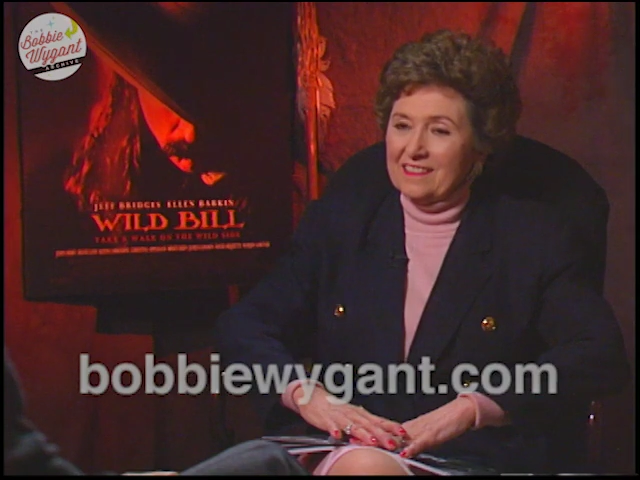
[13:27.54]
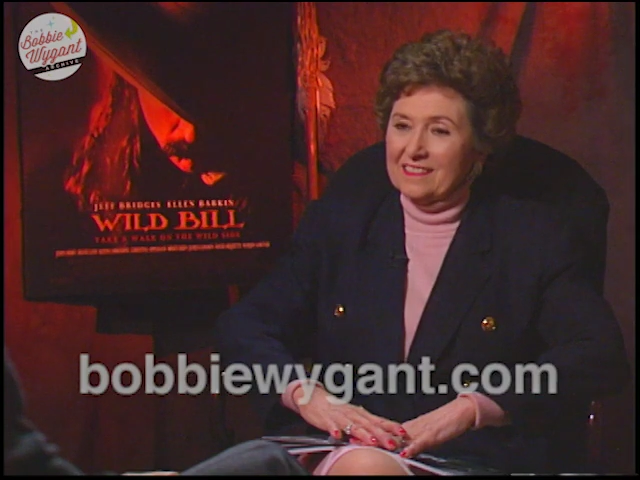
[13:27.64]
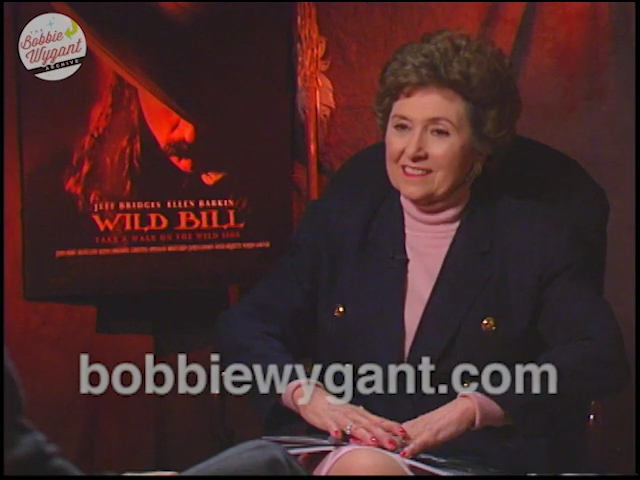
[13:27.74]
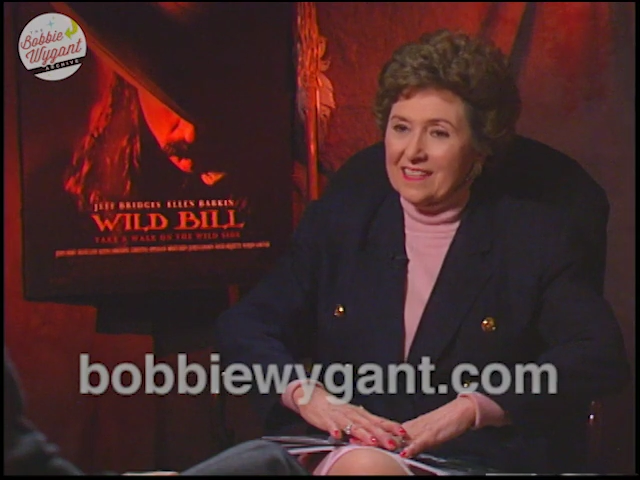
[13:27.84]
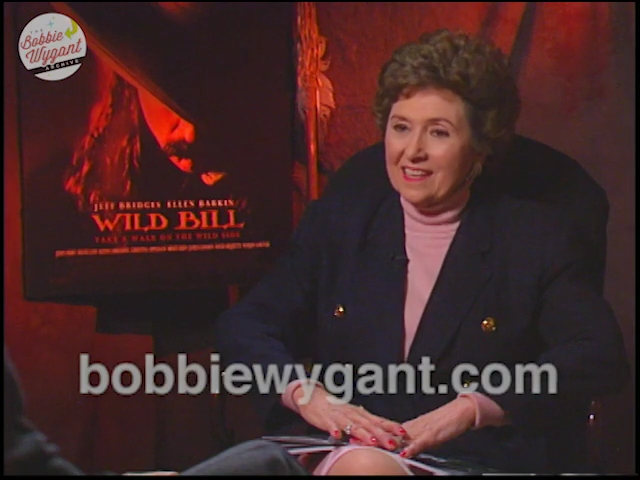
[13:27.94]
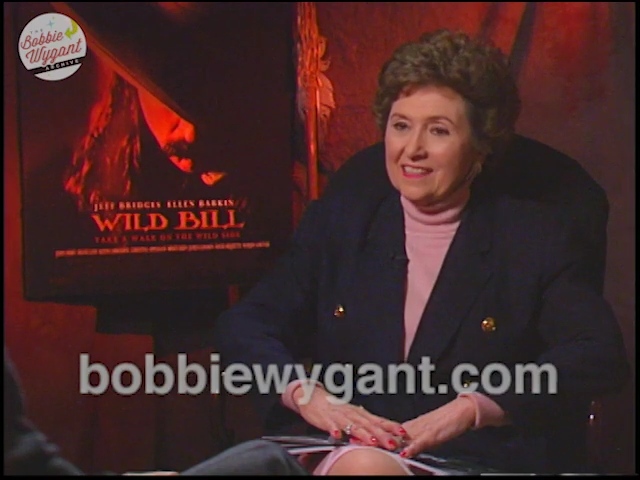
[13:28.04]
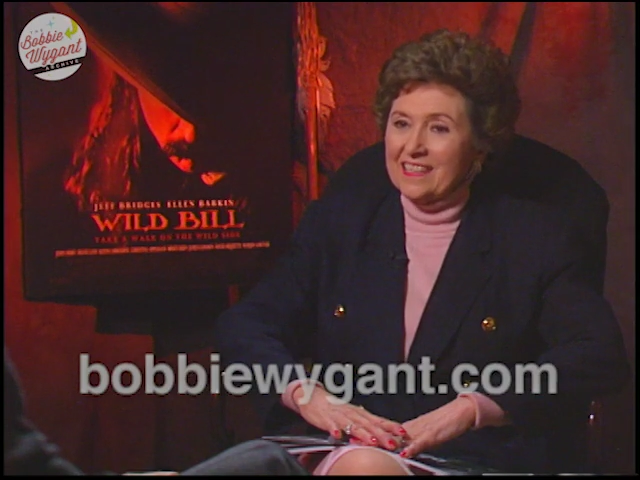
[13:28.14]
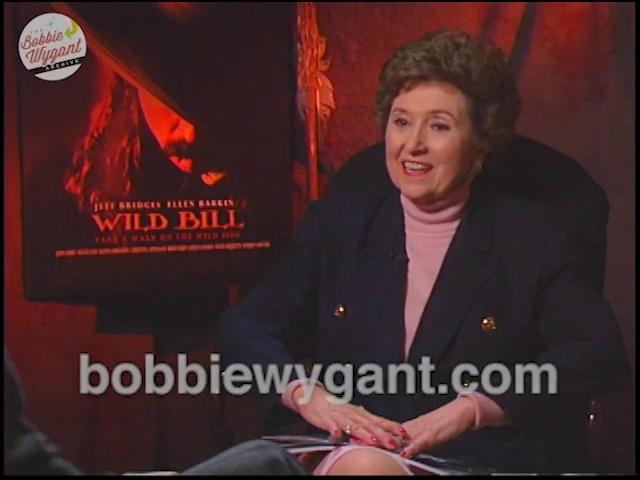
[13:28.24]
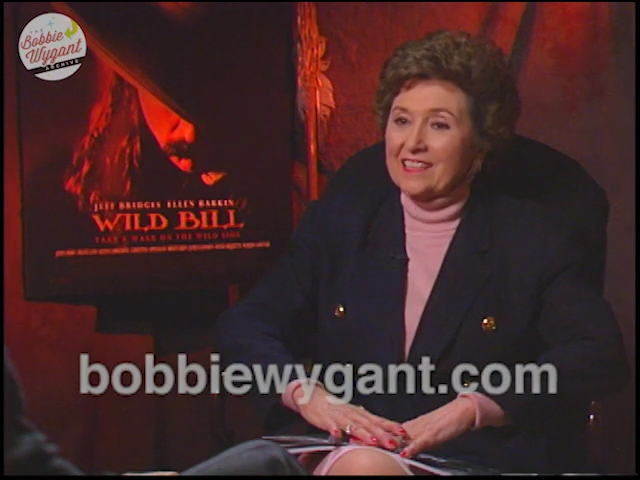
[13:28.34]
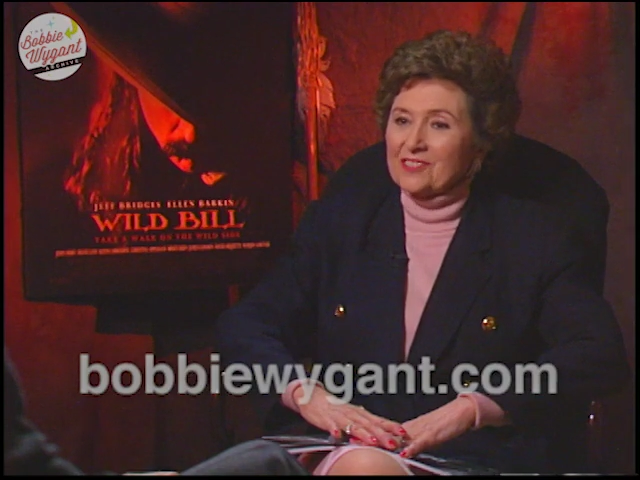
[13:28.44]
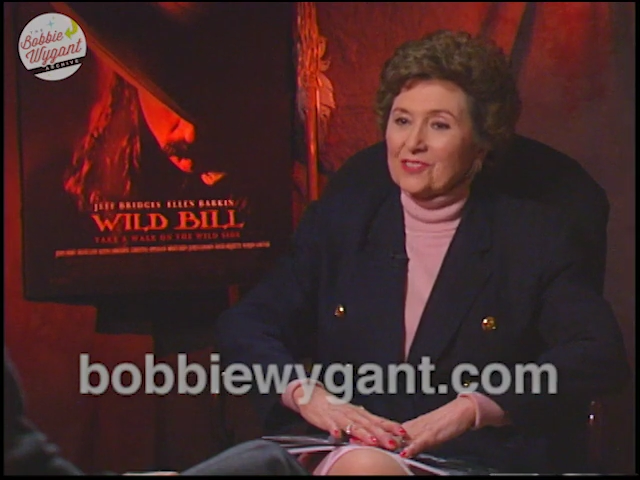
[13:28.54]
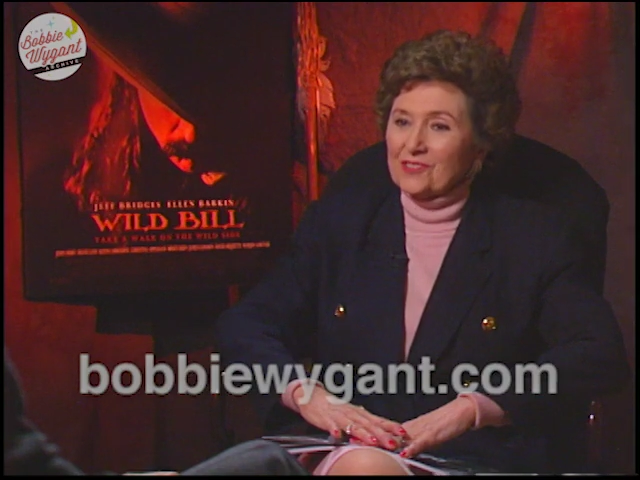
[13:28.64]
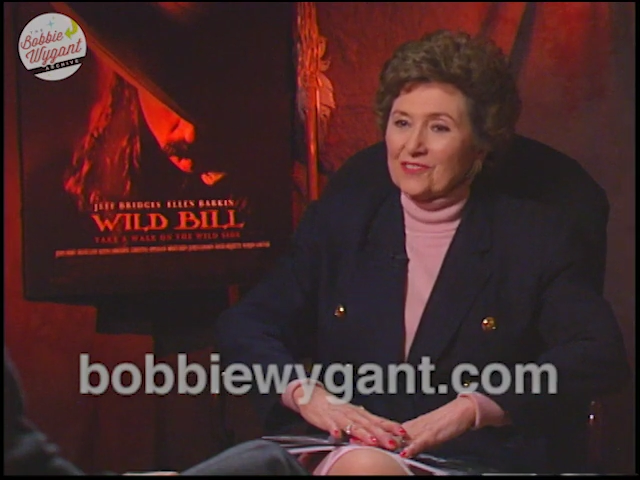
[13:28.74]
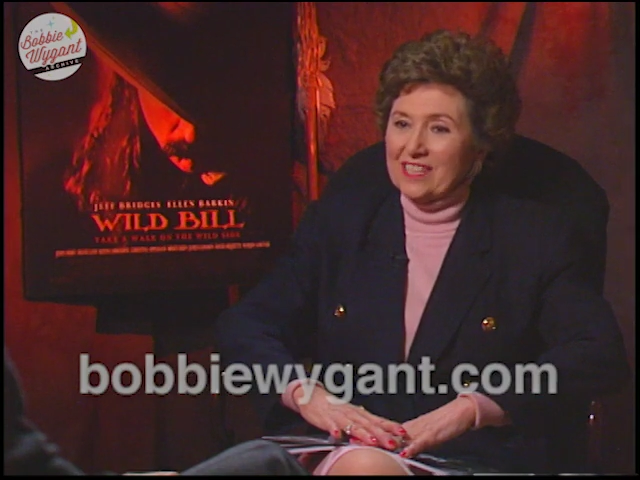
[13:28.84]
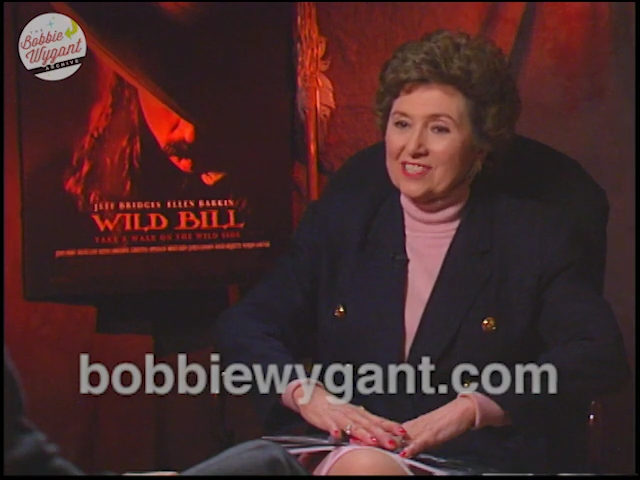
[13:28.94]
Sad and
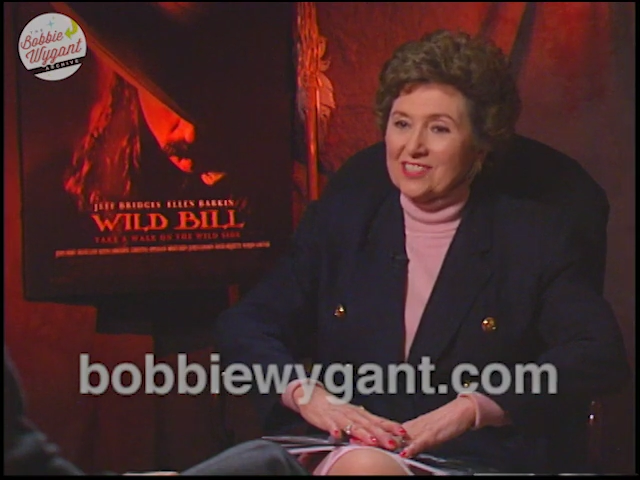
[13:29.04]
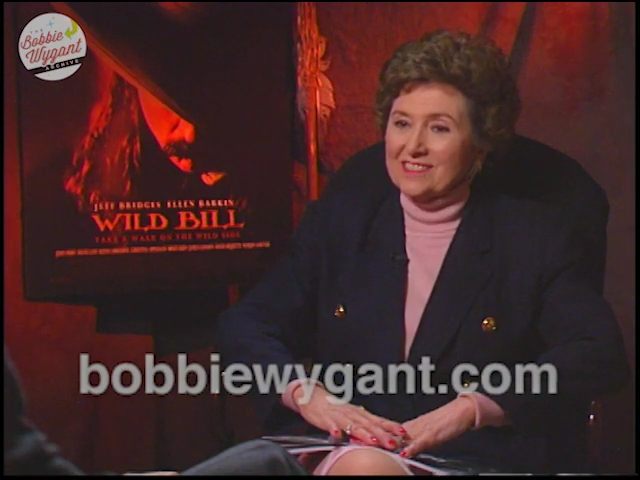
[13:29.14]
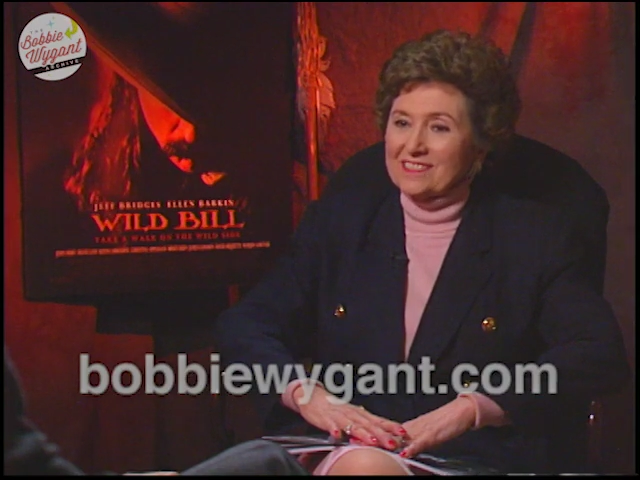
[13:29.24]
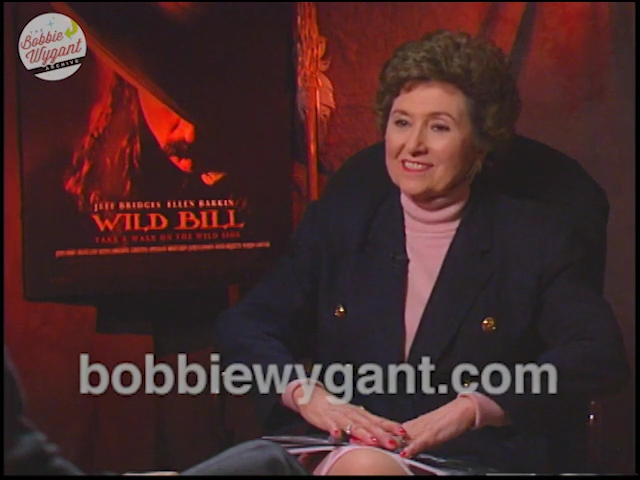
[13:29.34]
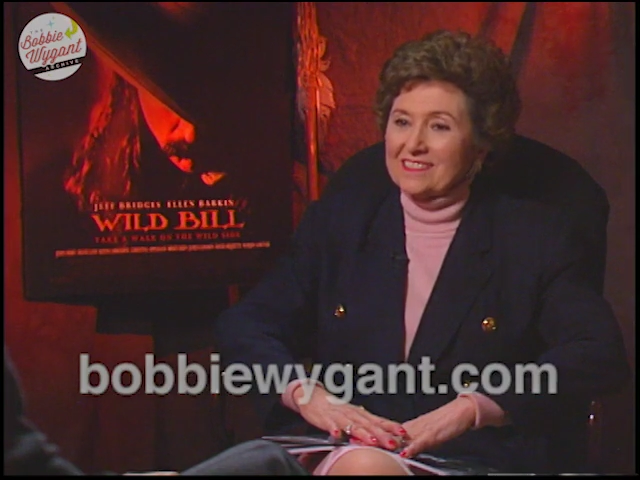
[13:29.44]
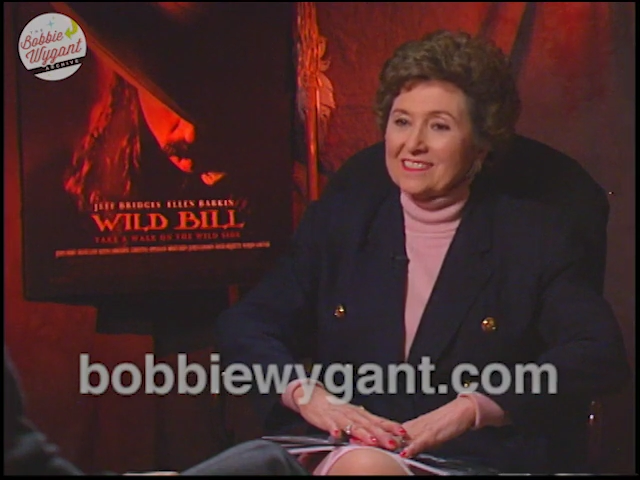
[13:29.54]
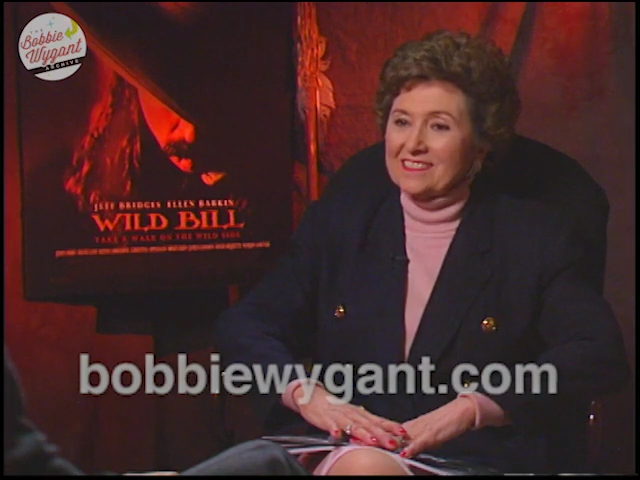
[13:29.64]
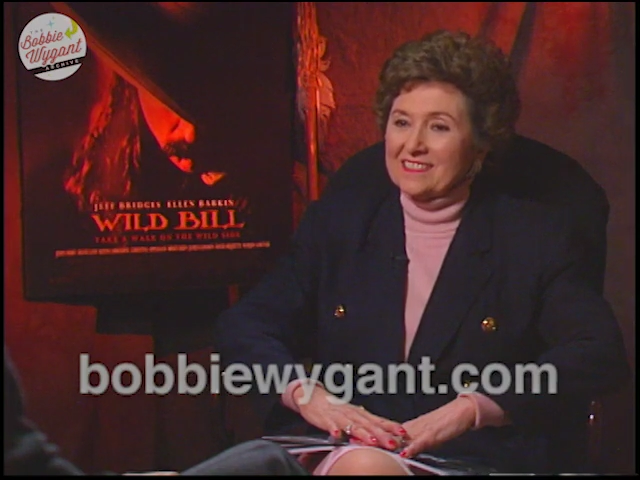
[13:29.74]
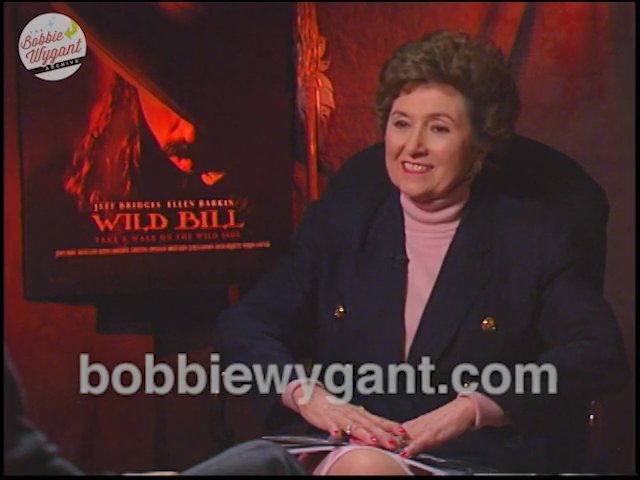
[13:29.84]
courageous. Mm -hmm.